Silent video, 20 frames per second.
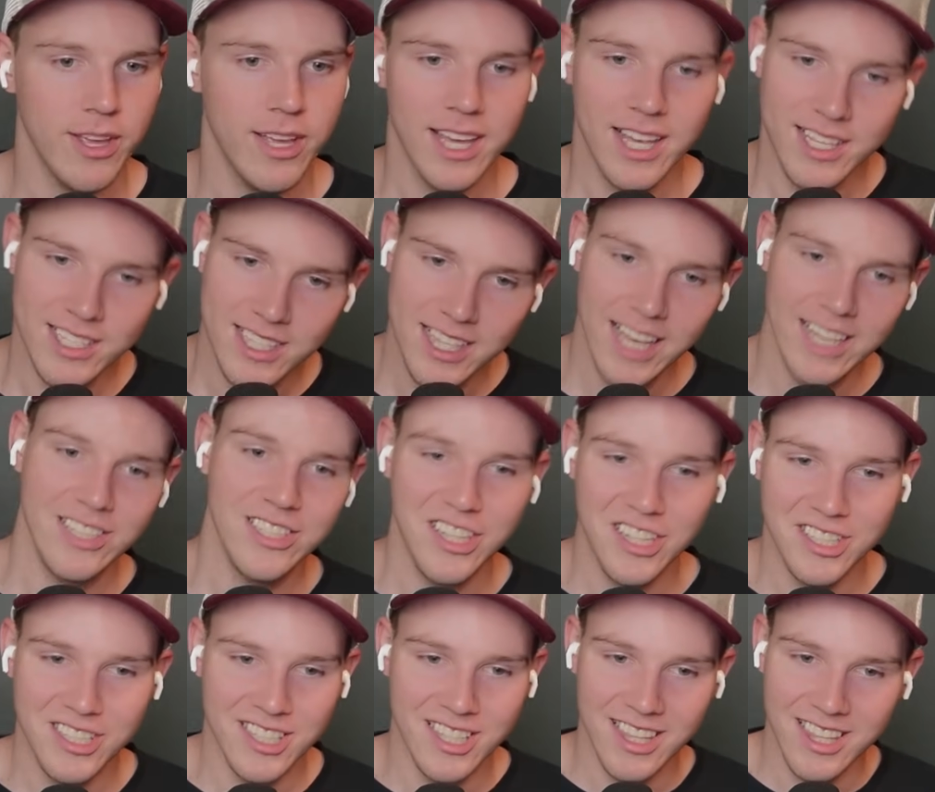because that's
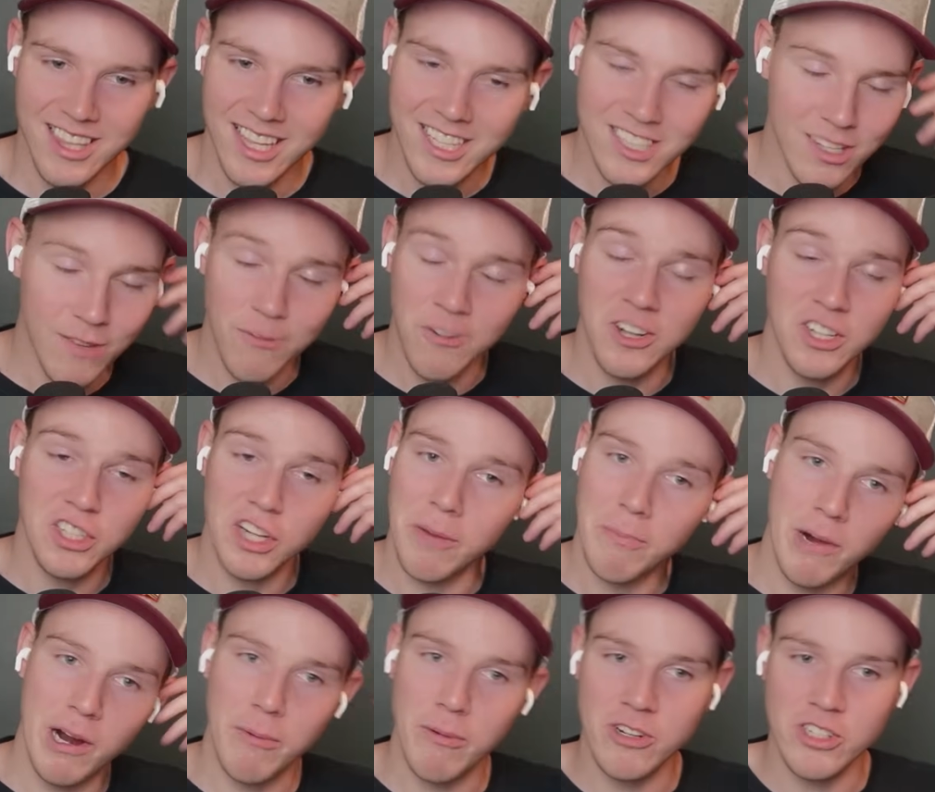the frustrating
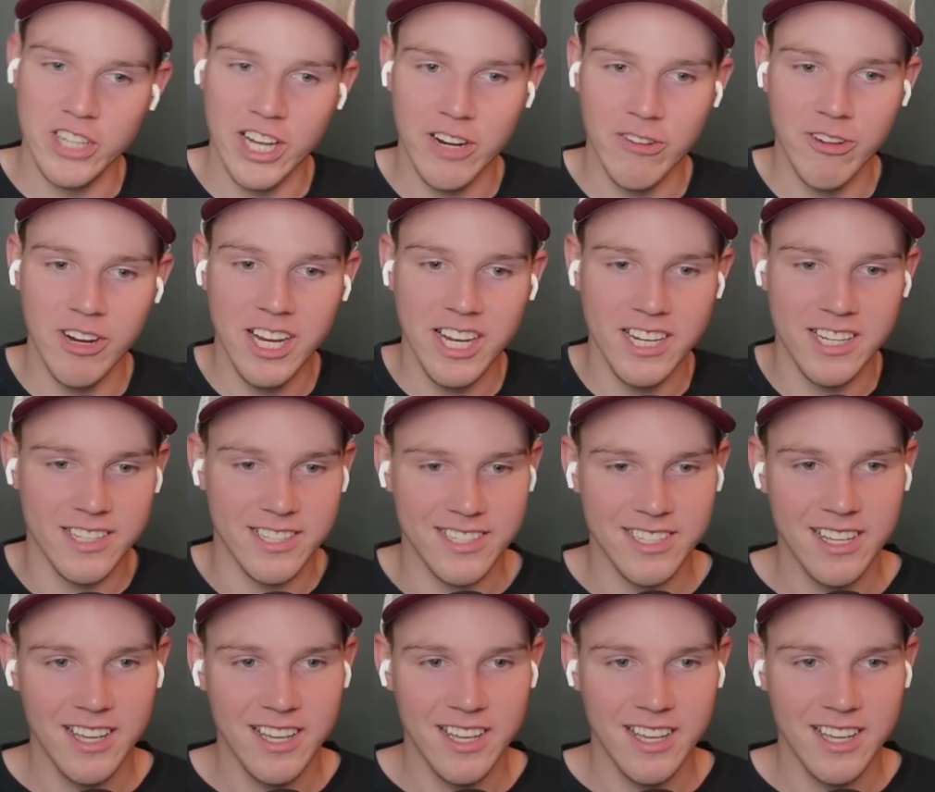part about Jayden Reed is